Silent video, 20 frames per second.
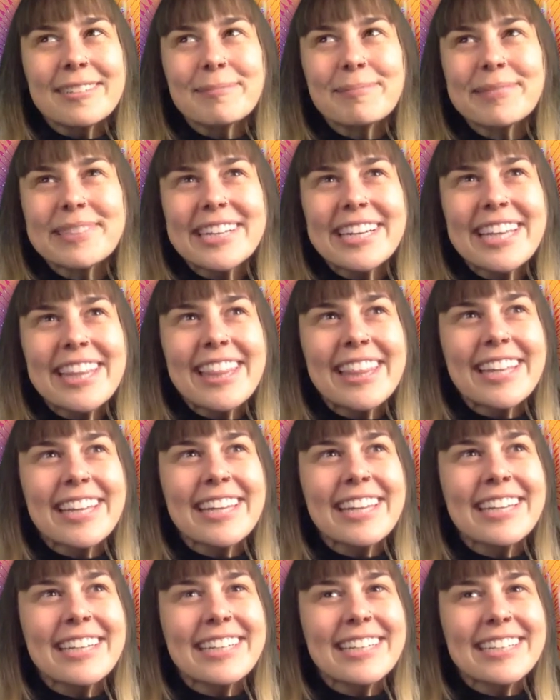Breathe
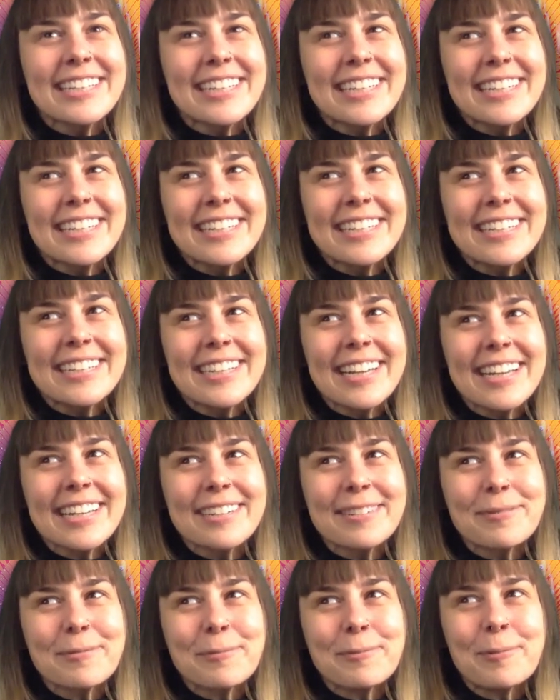in
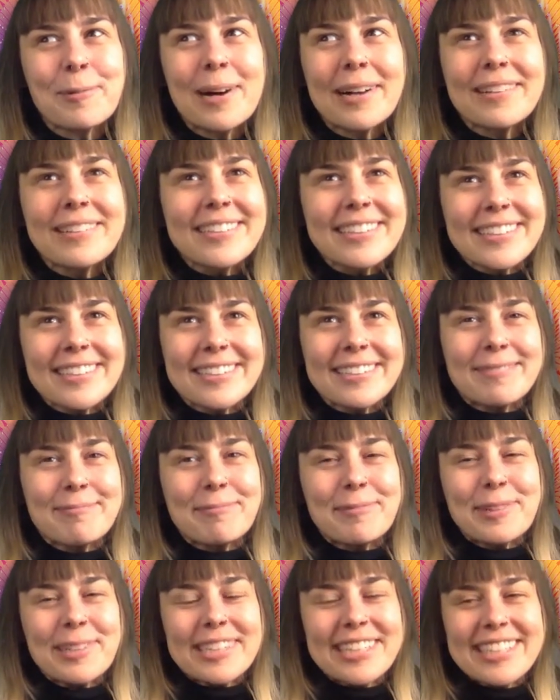and welcome
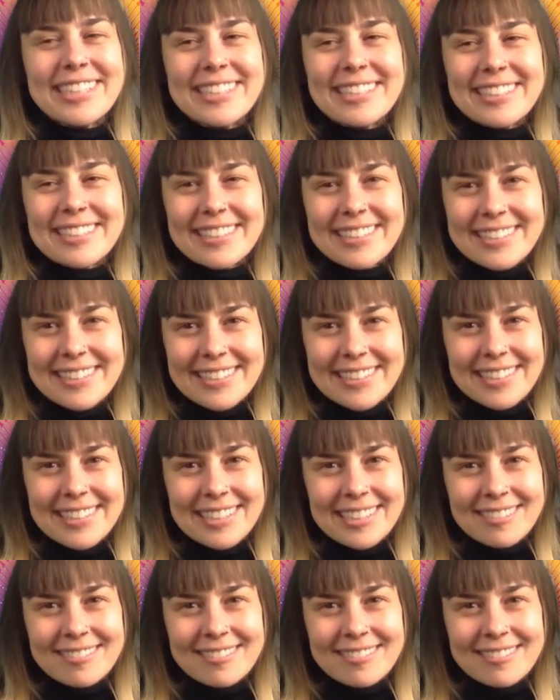what is.